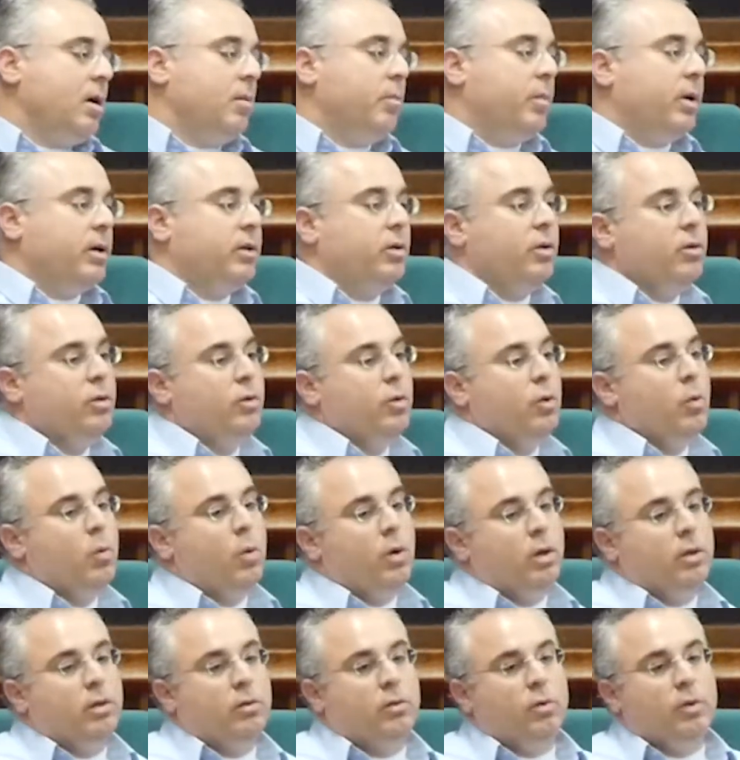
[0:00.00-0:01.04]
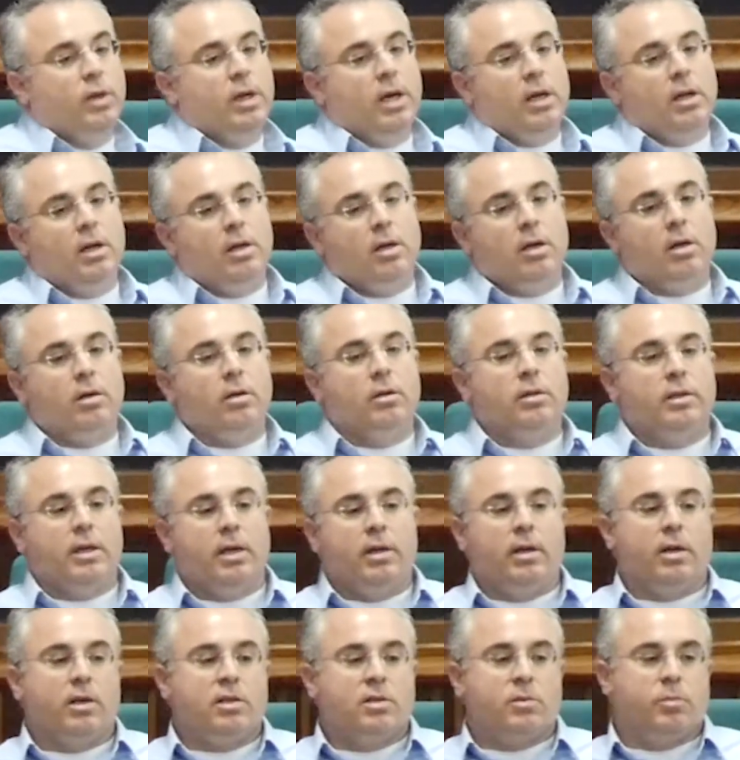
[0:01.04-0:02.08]
but you do want to gain another
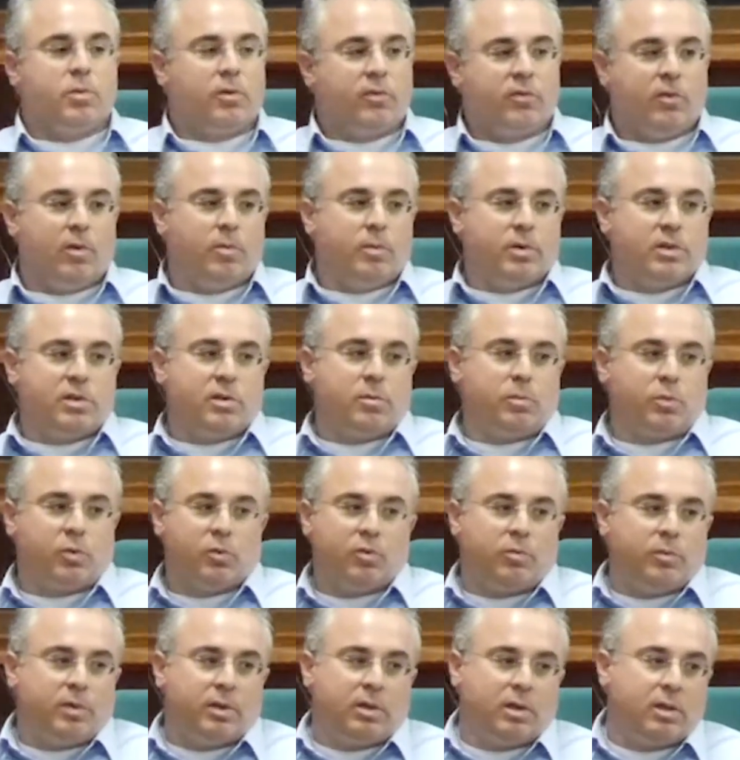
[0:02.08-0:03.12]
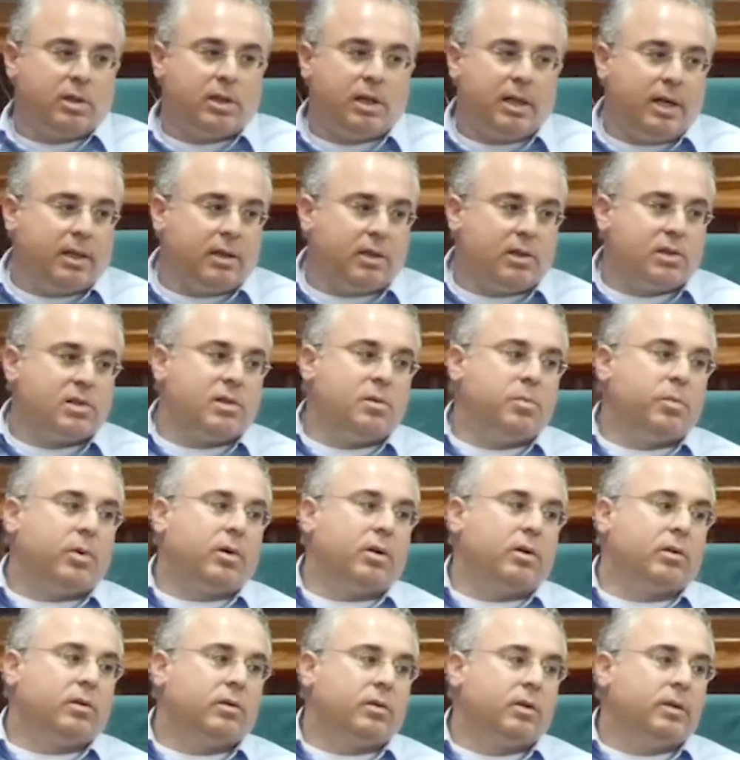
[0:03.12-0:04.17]
10x performance improvement in the latency
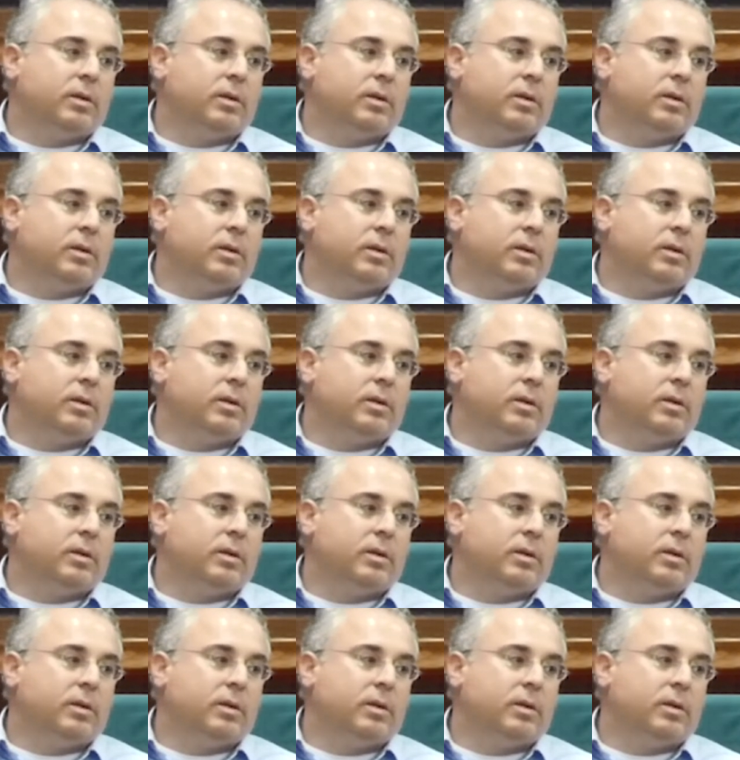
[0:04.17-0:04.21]
part,